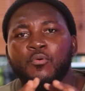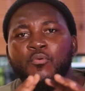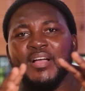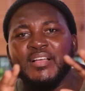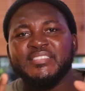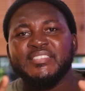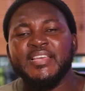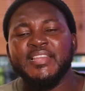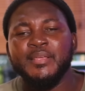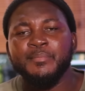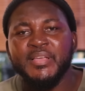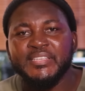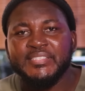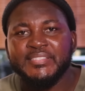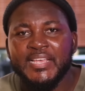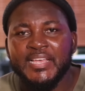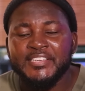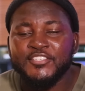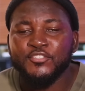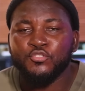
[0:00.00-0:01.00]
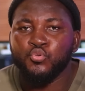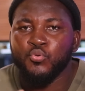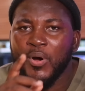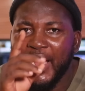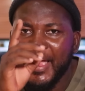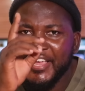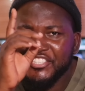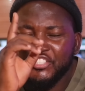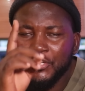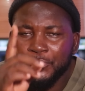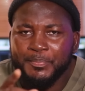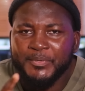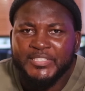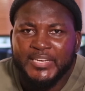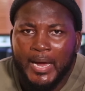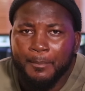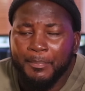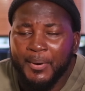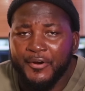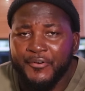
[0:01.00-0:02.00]
was sending message to IGP
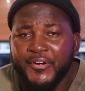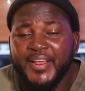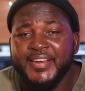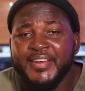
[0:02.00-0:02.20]
Dampare